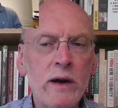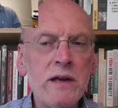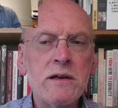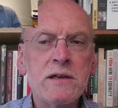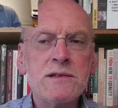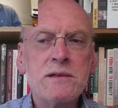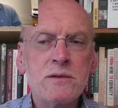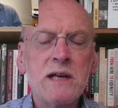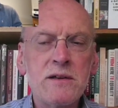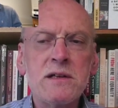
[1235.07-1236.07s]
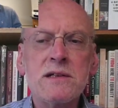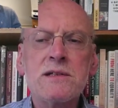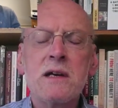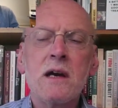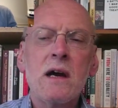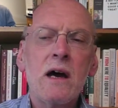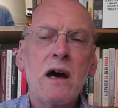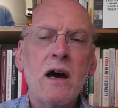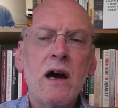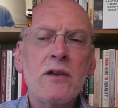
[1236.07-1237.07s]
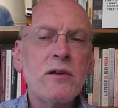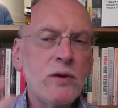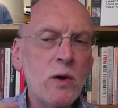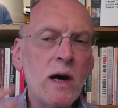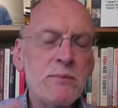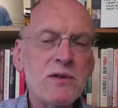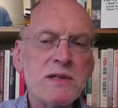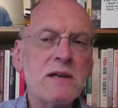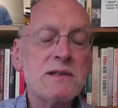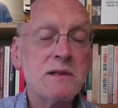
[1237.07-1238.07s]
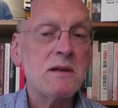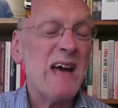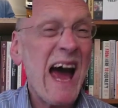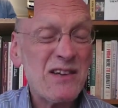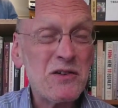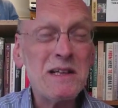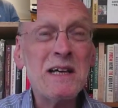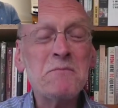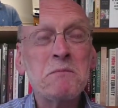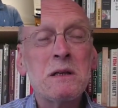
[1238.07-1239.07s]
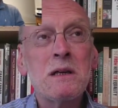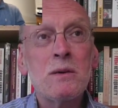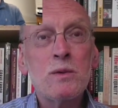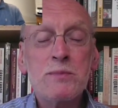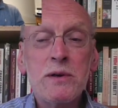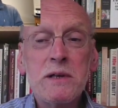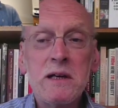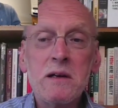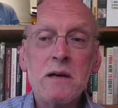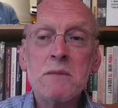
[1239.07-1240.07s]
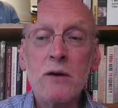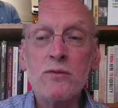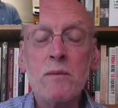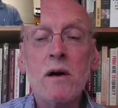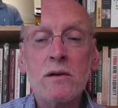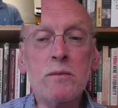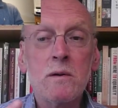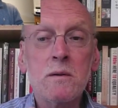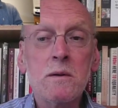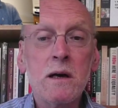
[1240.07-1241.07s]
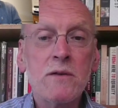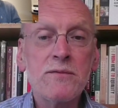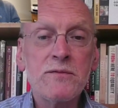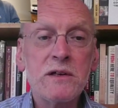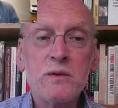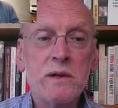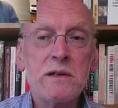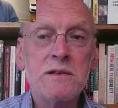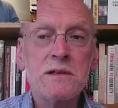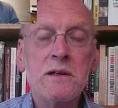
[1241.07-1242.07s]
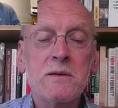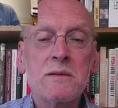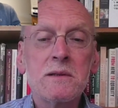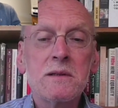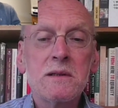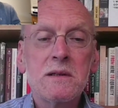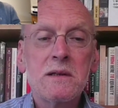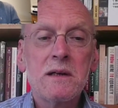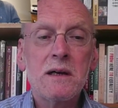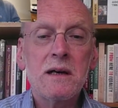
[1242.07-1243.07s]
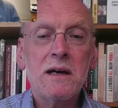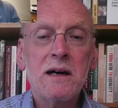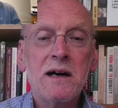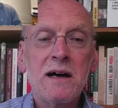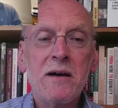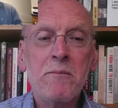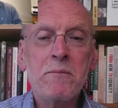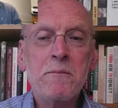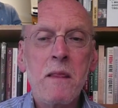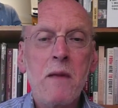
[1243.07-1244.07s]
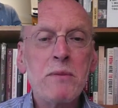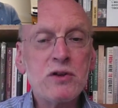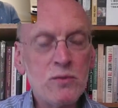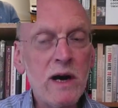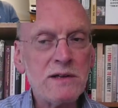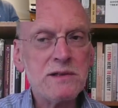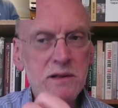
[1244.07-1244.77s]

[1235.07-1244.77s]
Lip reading: or 8 years, or 10 years. The view I present actually was pretty unremarkable 15, 20 years ago. But you're